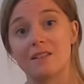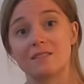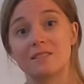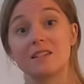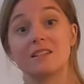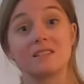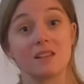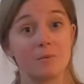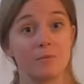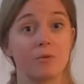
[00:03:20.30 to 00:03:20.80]

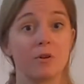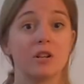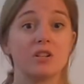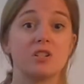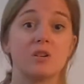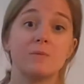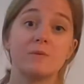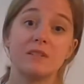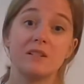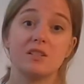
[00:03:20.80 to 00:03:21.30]
contemporary
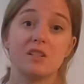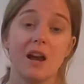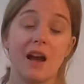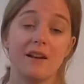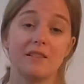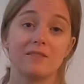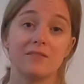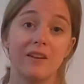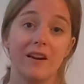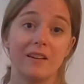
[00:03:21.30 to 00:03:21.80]
gypsy
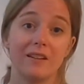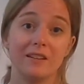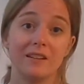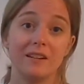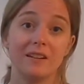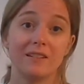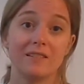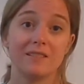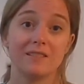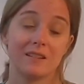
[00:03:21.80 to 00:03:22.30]
jazz
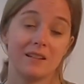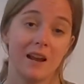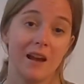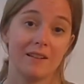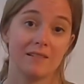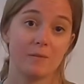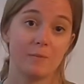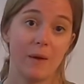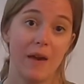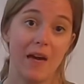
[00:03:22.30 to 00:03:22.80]
violinist, and
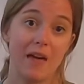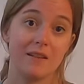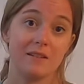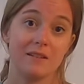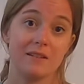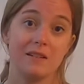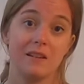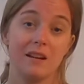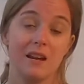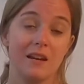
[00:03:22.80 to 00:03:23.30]
has a
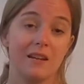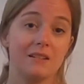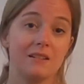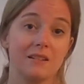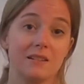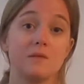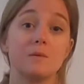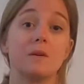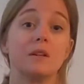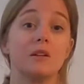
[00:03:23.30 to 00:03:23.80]
band and
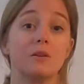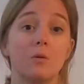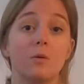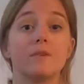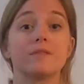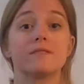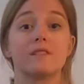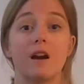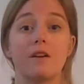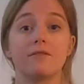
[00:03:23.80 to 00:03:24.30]
does really
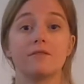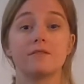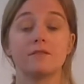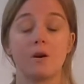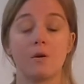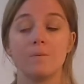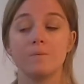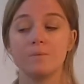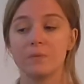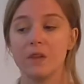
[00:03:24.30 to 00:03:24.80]
cool stuff.
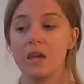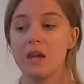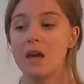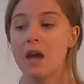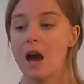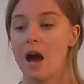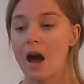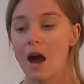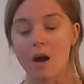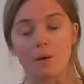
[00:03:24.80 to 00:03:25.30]
So
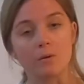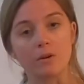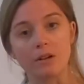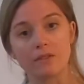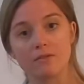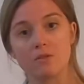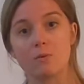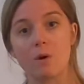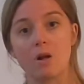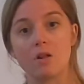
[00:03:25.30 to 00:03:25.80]
I will
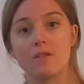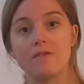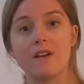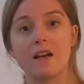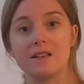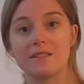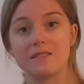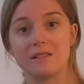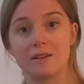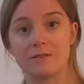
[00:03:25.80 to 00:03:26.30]
give you all of
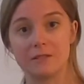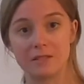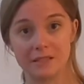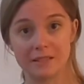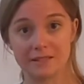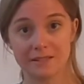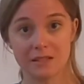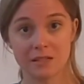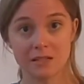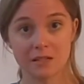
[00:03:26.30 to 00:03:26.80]
that stuff to
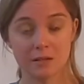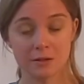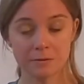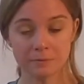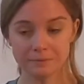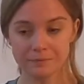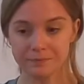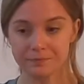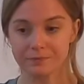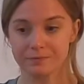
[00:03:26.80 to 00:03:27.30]
listen
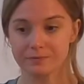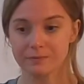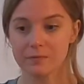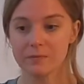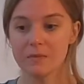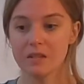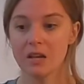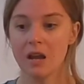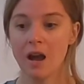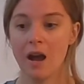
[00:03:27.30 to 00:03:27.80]
to.
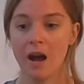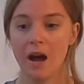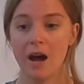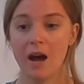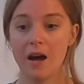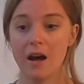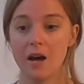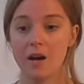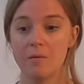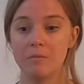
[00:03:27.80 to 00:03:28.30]

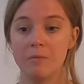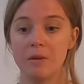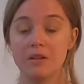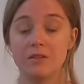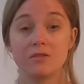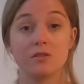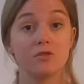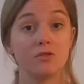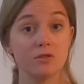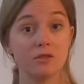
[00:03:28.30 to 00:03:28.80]

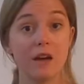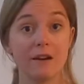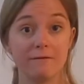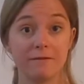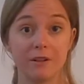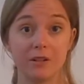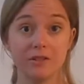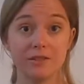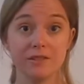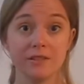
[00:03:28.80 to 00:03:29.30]
So do that
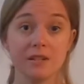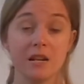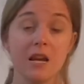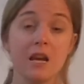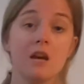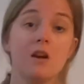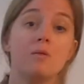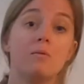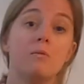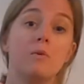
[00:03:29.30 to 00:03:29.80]
first.
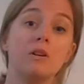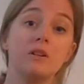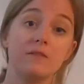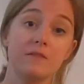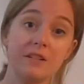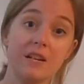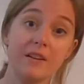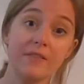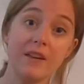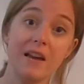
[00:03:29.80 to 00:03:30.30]
When
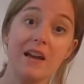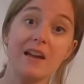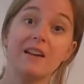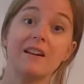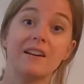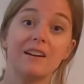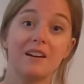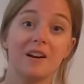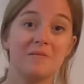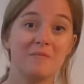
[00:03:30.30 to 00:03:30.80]
you've done that,
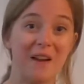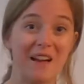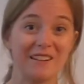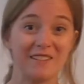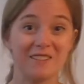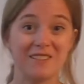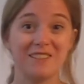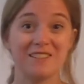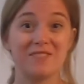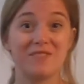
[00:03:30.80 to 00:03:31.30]
come
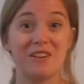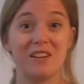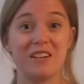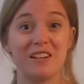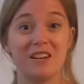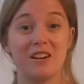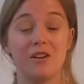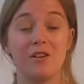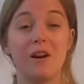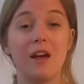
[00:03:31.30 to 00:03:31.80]
back to this
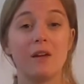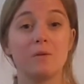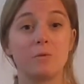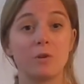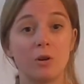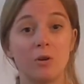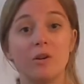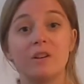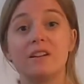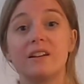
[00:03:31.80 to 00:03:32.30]
video and
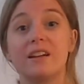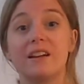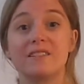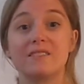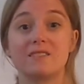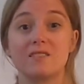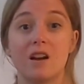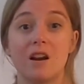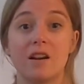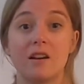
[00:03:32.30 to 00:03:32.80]
we're going to get
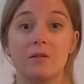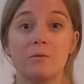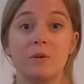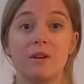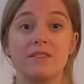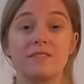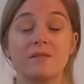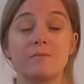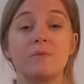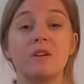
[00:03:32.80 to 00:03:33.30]
started
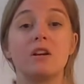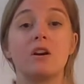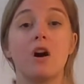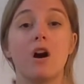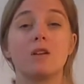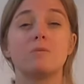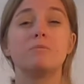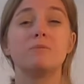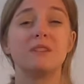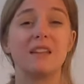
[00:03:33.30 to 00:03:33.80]
with something
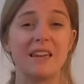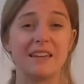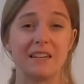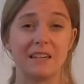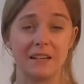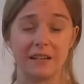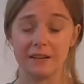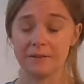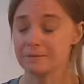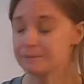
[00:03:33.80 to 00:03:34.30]
called
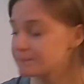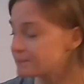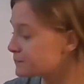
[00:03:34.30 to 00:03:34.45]
blanketing.